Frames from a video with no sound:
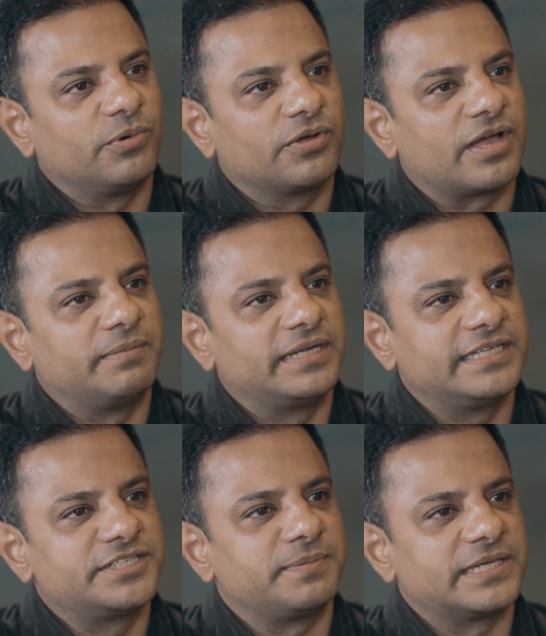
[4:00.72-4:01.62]
want to come and
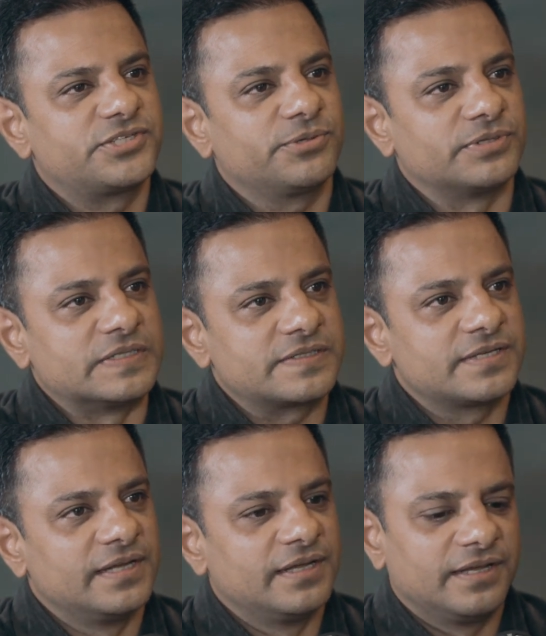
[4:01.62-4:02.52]
teach my students?
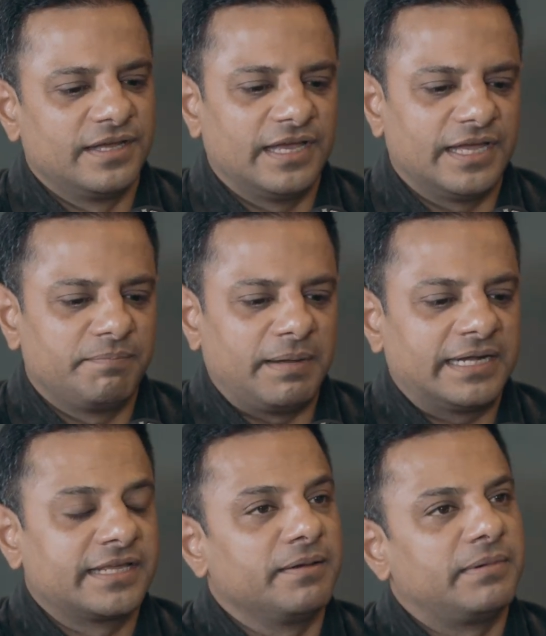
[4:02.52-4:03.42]
And
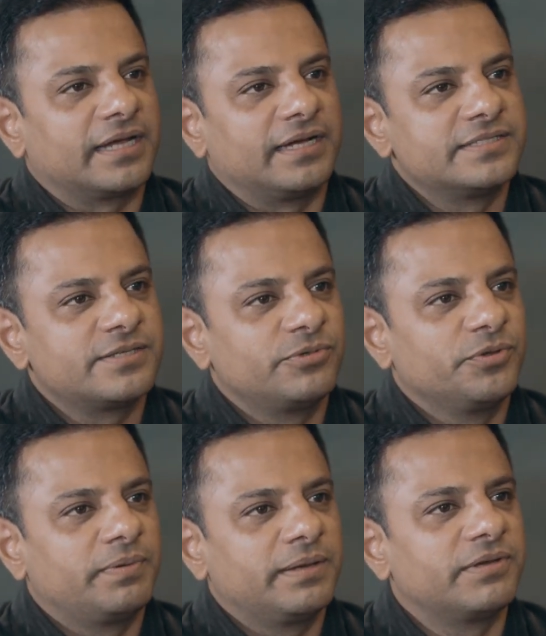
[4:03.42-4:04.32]
Pat came my answer, would you
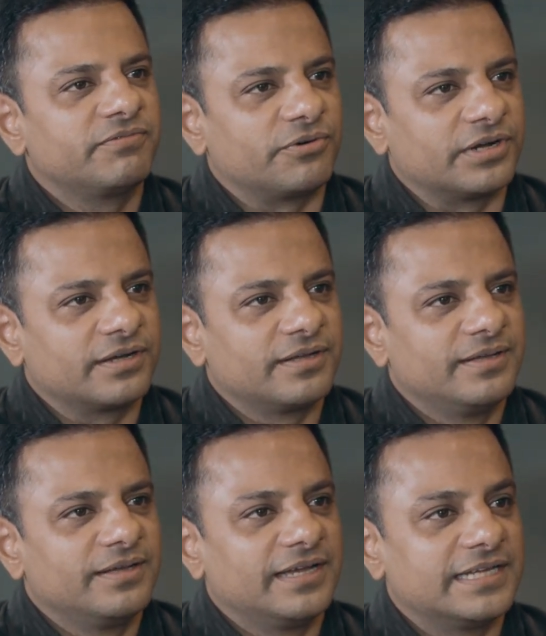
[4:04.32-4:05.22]
pay me for it?
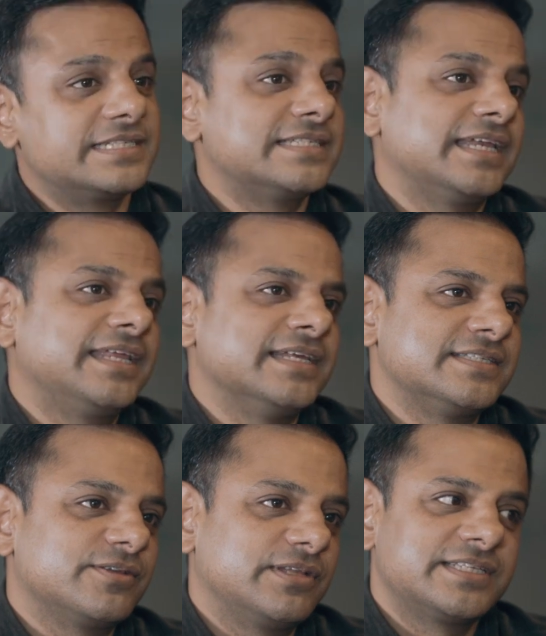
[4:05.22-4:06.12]
And she said yes.
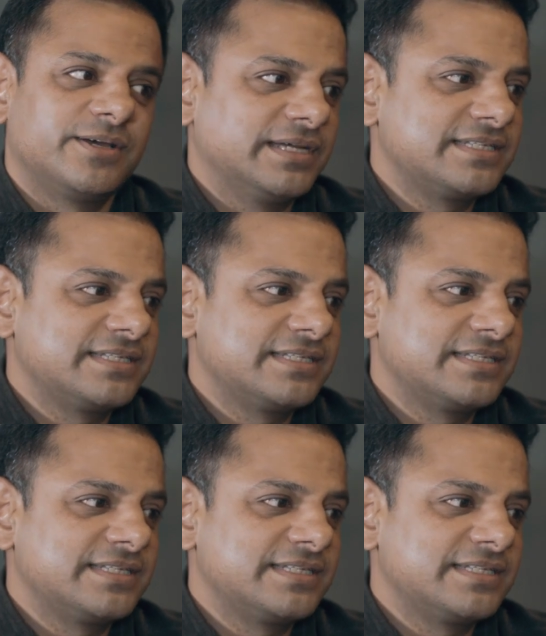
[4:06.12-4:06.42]
So that's how I